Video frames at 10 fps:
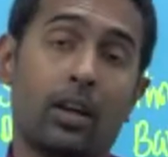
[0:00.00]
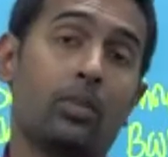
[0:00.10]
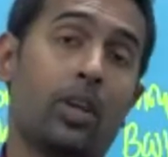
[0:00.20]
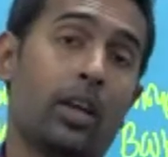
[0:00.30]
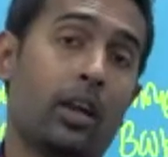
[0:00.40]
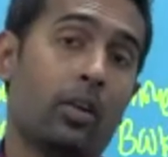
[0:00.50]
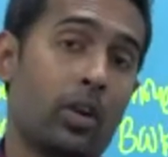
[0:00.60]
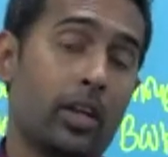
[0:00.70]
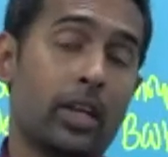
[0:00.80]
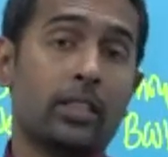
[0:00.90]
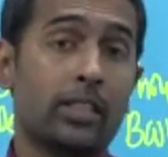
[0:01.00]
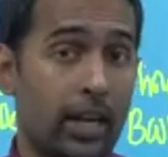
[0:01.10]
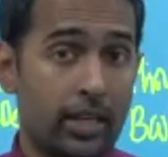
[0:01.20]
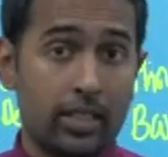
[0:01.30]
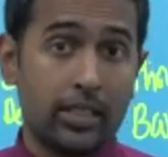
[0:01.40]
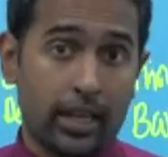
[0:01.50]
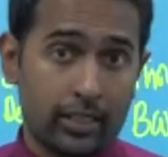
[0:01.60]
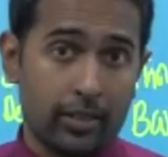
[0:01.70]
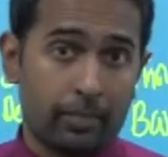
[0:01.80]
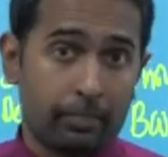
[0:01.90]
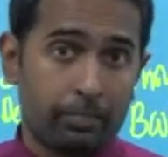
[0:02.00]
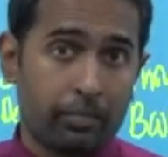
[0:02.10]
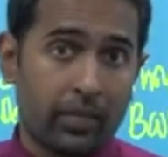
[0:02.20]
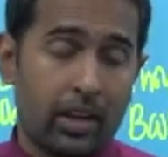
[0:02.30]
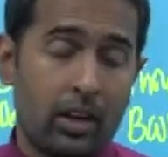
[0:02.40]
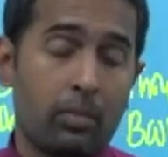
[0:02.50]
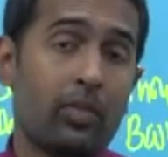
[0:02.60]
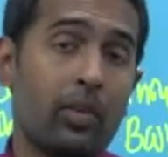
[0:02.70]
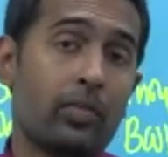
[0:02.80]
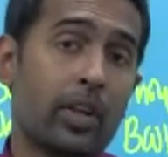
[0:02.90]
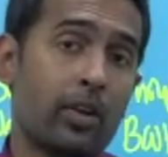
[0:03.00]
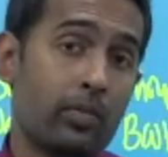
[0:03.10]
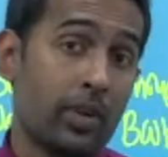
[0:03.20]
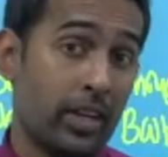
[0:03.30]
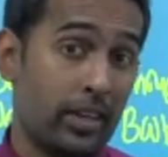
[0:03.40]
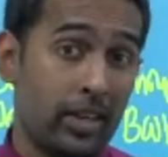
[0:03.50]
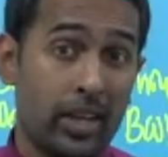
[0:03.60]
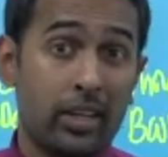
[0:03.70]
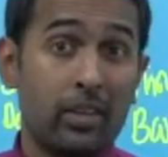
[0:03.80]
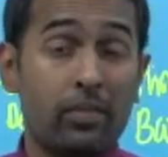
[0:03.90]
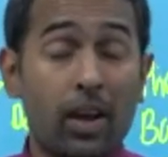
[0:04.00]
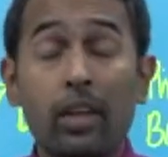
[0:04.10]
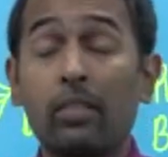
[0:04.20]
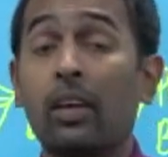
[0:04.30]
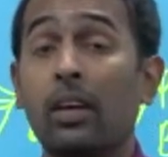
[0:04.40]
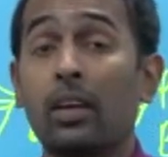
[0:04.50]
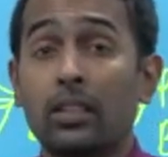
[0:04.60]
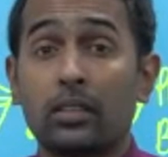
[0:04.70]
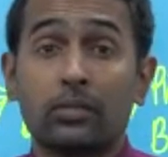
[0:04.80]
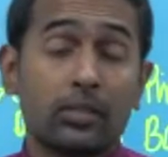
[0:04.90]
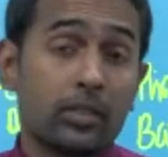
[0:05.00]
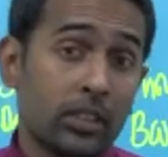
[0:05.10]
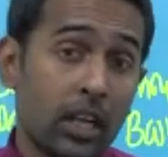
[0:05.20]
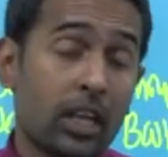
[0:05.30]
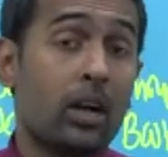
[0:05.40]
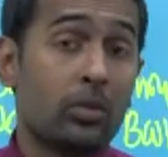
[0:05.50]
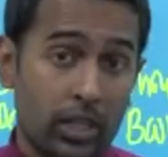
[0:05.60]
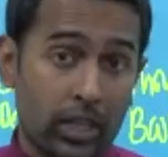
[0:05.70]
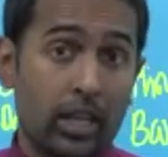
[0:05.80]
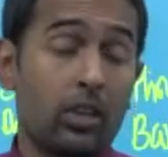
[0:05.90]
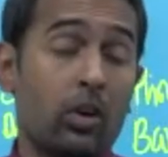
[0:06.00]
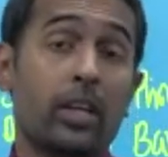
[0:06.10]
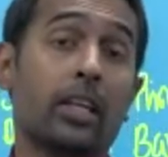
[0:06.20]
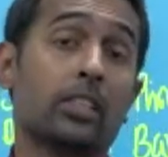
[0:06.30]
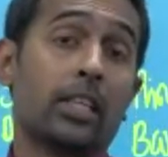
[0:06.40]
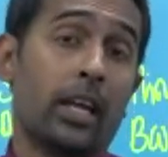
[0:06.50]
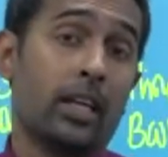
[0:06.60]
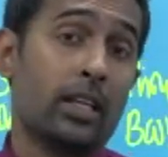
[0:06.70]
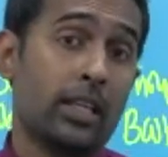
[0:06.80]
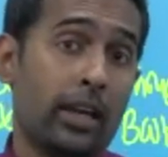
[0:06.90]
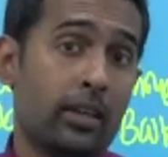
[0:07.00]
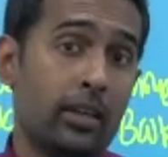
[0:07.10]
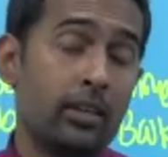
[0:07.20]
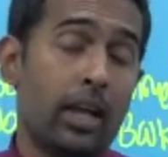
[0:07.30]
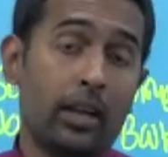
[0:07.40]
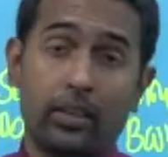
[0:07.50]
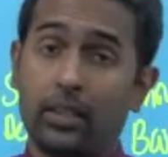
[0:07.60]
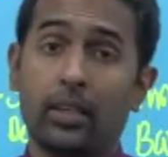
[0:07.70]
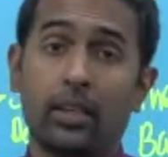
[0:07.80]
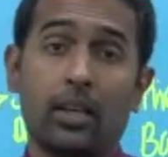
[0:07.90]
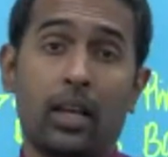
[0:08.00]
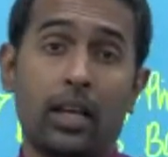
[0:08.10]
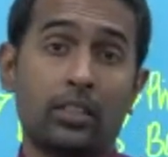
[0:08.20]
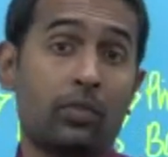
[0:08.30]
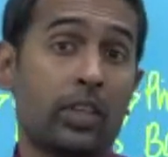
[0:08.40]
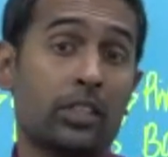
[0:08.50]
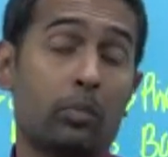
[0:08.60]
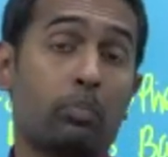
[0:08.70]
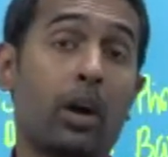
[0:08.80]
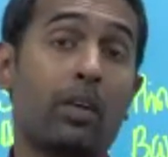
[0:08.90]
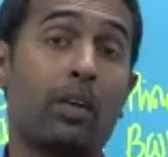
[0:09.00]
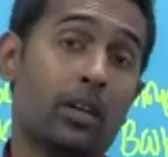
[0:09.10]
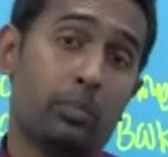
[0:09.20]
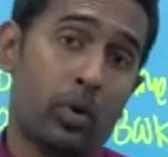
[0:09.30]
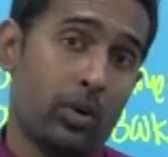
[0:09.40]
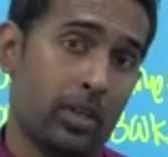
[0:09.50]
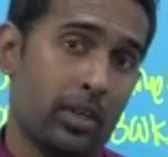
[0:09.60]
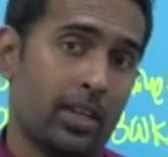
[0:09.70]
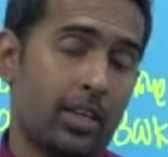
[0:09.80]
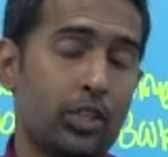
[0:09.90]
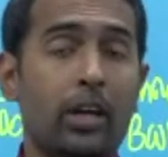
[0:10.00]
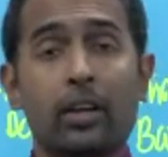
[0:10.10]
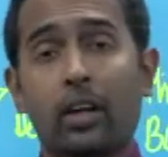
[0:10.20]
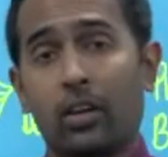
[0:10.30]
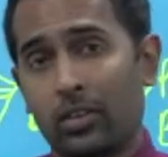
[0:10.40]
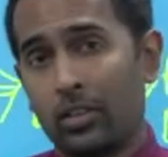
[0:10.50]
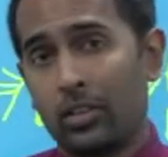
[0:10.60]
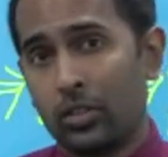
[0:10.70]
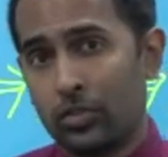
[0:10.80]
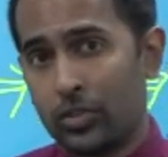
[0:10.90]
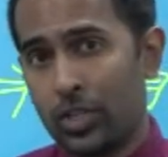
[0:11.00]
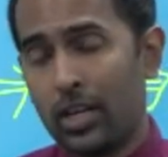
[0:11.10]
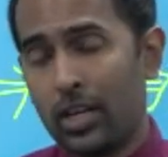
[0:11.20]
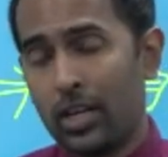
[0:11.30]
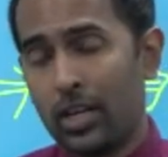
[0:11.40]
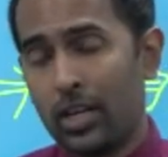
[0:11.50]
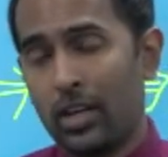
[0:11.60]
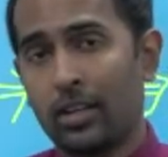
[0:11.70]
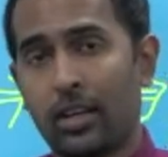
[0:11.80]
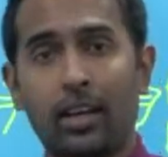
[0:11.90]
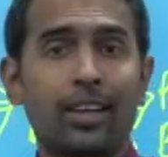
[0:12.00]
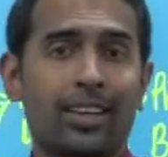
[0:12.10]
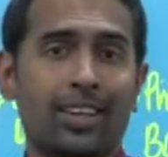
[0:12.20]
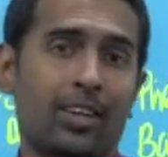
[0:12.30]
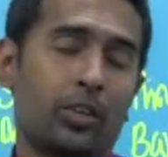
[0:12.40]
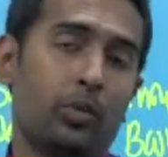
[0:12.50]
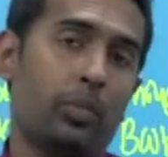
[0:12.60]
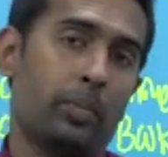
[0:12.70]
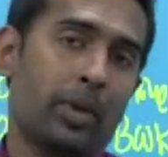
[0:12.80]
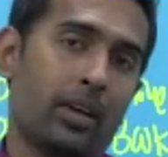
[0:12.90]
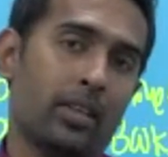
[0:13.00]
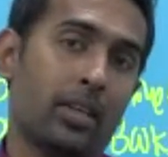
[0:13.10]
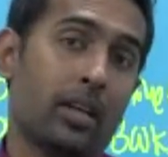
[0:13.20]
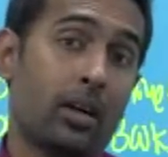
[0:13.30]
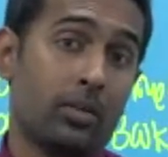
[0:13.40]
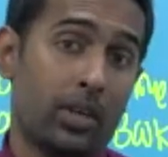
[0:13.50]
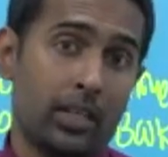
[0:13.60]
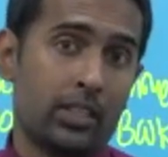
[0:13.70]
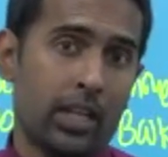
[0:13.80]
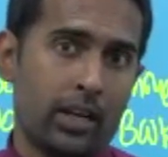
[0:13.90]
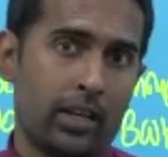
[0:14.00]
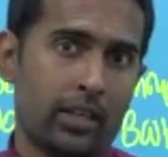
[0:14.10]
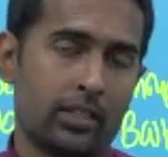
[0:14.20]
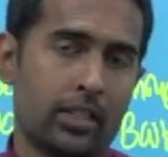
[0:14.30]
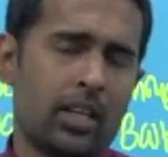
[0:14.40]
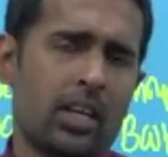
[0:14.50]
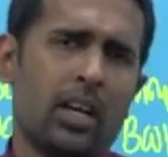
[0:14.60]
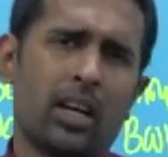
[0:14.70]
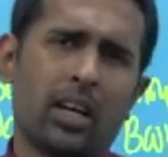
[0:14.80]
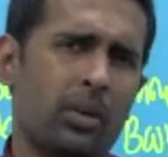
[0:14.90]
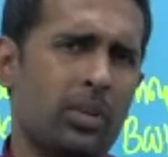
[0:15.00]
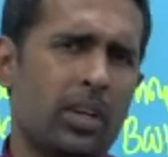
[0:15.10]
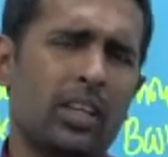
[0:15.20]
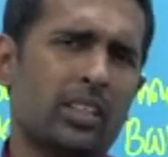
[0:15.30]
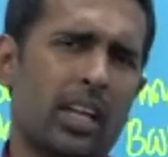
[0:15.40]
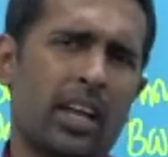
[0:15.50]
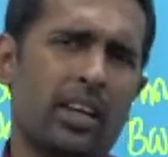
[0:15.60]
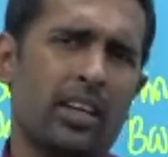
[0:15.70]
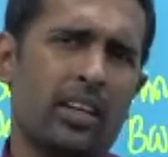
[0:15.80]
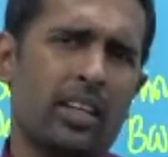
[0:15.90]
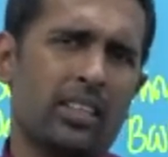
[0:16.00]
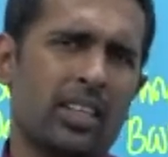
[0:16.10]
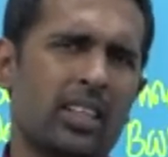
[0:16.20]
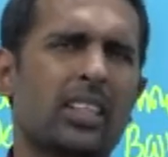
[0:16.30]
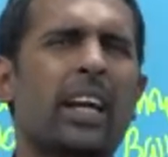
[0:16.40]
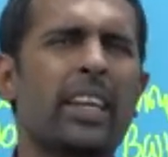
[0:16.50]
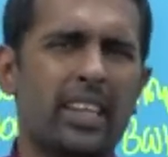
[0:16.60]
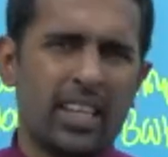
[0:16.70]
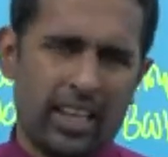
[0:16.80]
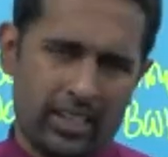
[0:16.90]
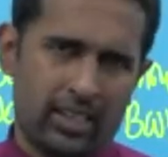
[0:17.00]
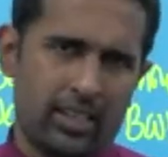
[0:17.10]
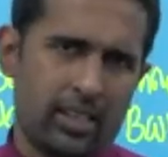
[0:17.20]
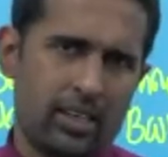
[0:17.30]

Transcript: Accounting and Auditing Standards Act. Number 15 of 1995 Accounting and the Auditing Standards Act has vested power upon Chartered Accountants of Sri Lanka to prepare the accounting standards. Accounting standard is a guideline.